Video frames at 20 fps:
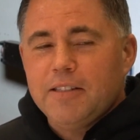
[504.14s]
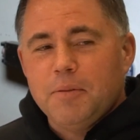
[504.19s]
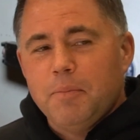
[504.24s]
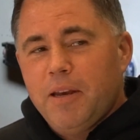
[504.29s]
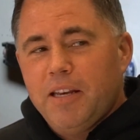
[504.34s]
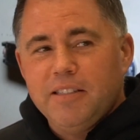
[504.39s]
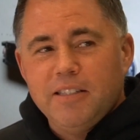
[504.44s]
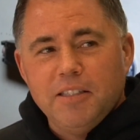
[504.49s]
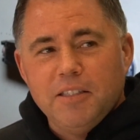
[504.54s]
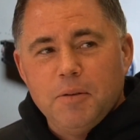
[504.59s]
that's
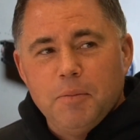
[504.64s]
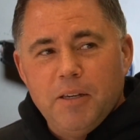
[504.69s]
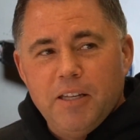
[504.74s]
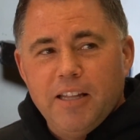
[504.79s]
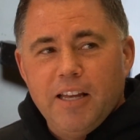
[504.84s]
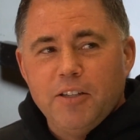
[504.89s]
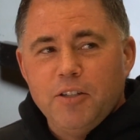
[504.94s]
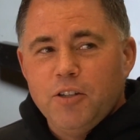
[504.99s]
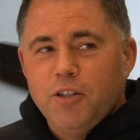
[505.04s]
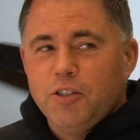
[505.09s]
amazing to
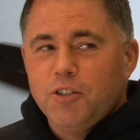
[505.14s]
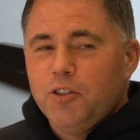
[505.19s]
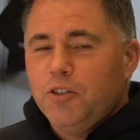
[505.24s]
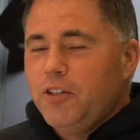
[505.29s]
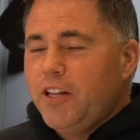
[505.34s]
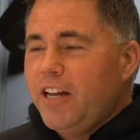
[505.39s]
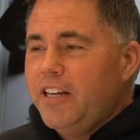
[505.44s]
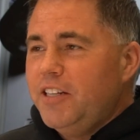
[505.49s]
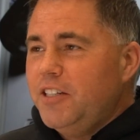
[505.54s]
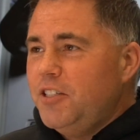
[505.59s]
me that you could
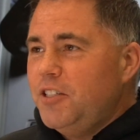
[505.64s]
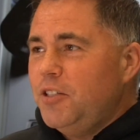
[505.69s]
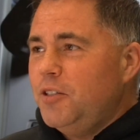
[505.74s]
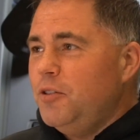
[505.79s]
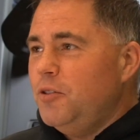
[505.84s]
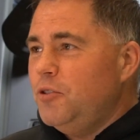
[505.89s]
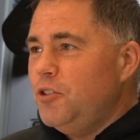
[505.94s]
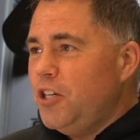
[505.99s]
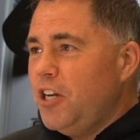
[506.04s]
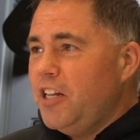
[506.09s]
turn that
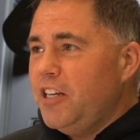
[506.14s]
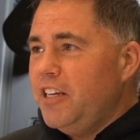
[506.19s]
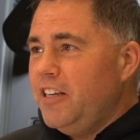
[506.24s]
into